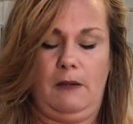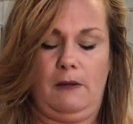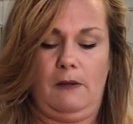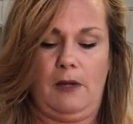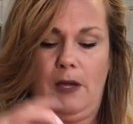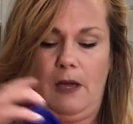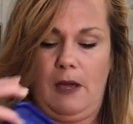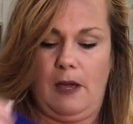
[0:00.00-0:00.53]

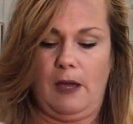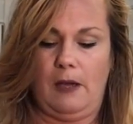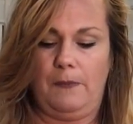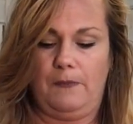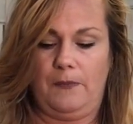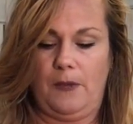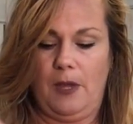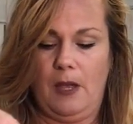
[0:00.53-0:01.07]
Okay.
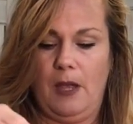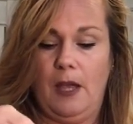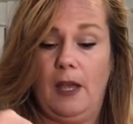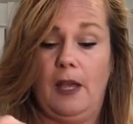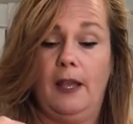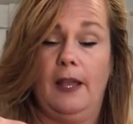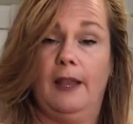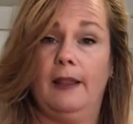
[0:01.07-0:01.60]

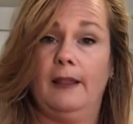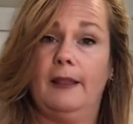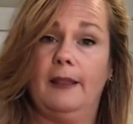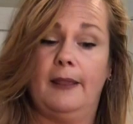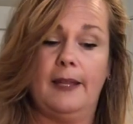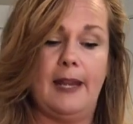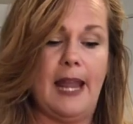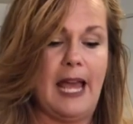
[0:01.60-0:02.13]

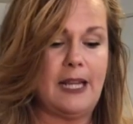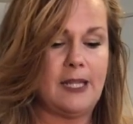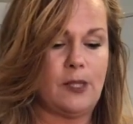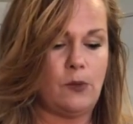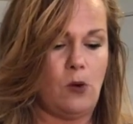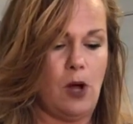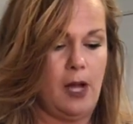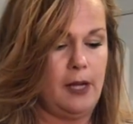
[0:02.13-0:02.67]
The
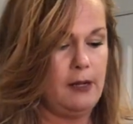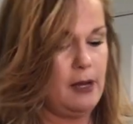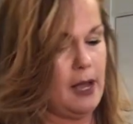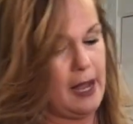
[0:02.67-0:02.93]
next one,